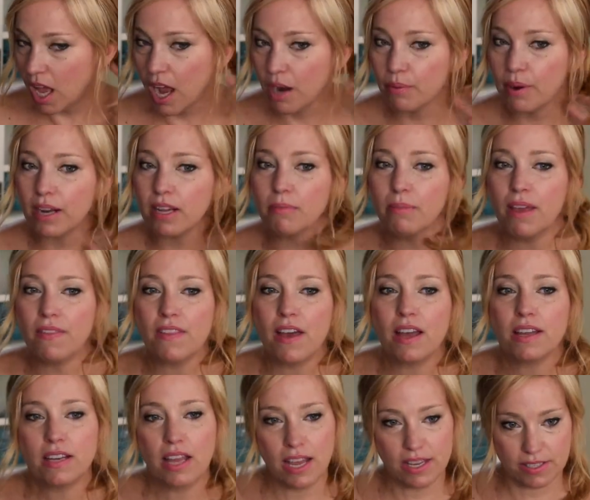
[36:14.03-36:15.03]
I recommend
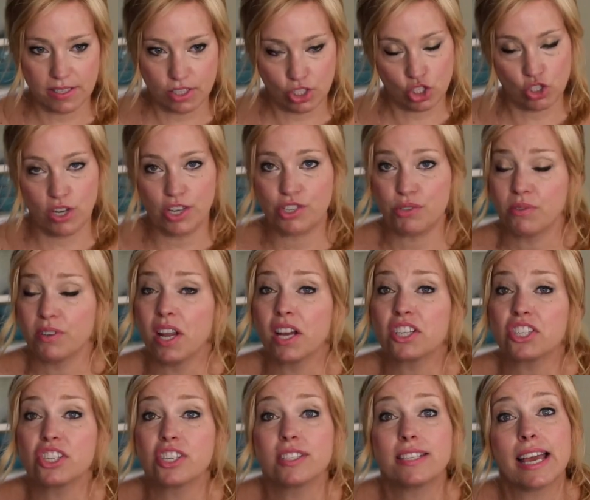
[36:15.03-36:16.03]
that as a stress
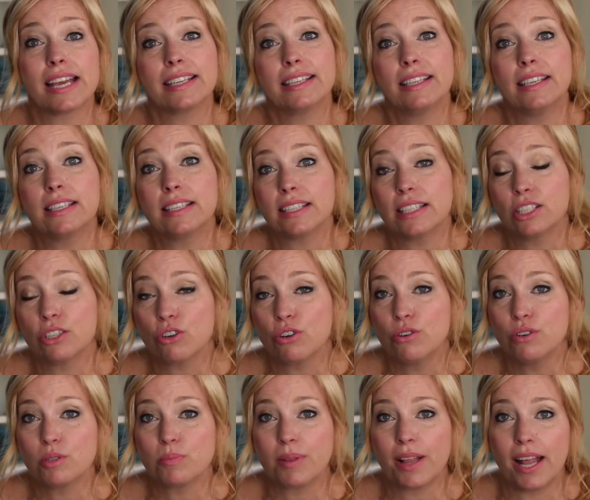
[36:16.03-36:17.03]
reduction technique in
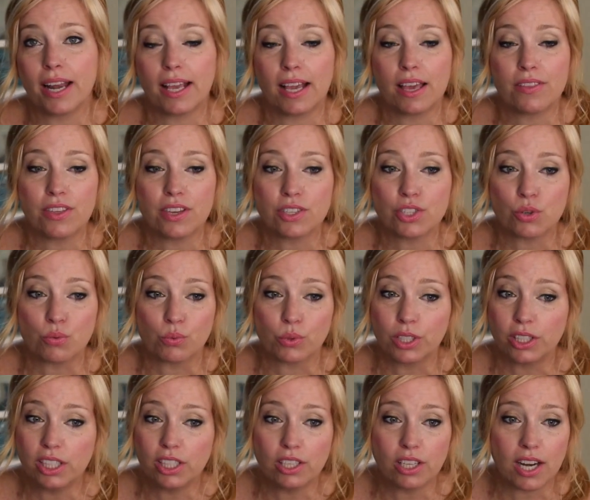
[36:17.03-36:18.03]
cruise planning. I think it's a
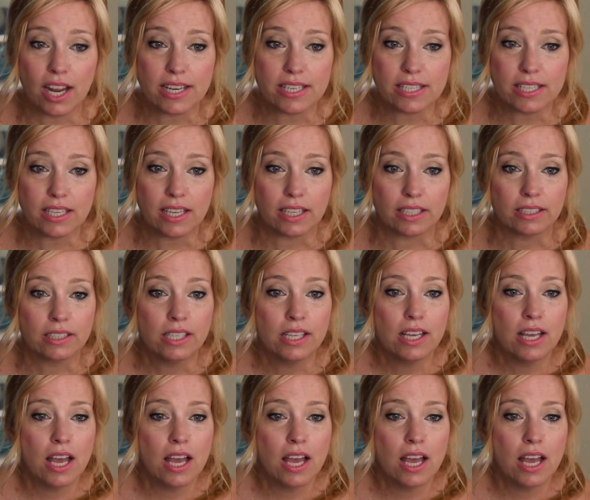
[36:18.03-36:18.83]
really good idea.